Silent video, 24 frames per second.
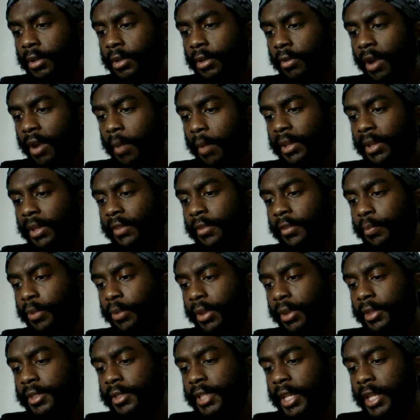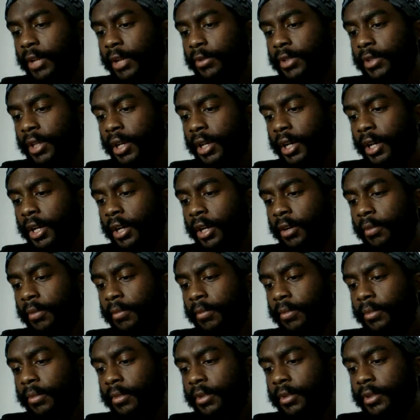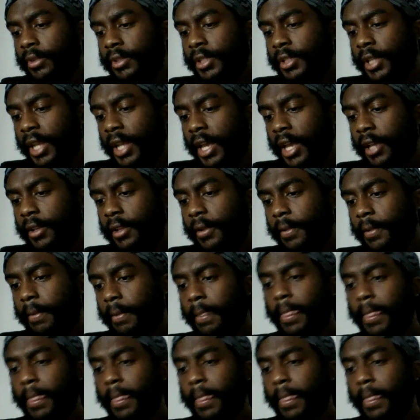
I believe the brother said it was, see that?